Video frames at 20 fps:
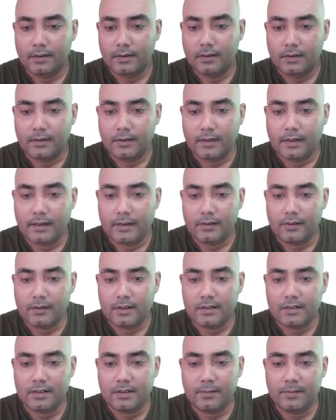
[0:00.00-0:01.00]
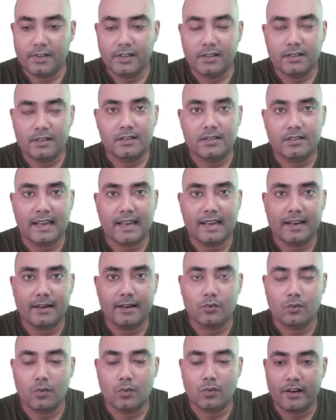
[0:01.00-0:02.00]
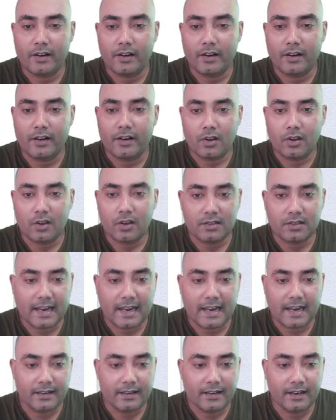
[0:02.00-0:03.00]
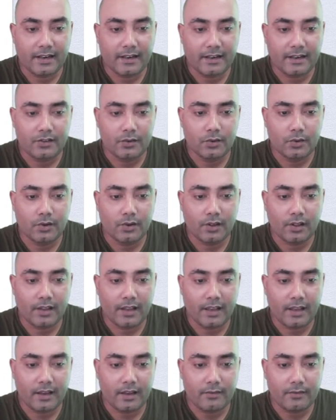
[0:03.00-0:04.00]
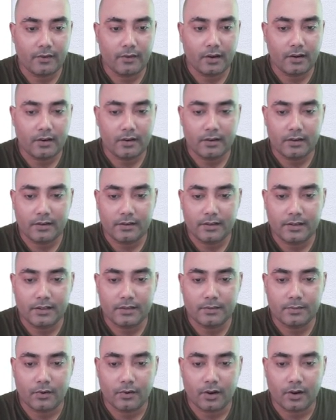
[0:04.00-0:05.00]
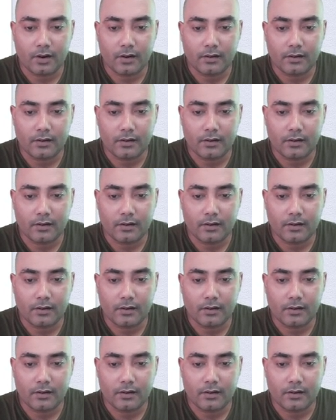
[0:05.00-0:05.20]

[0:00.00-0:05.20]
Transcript: then you can simply sign up to Warrior Plus and get your link for this product,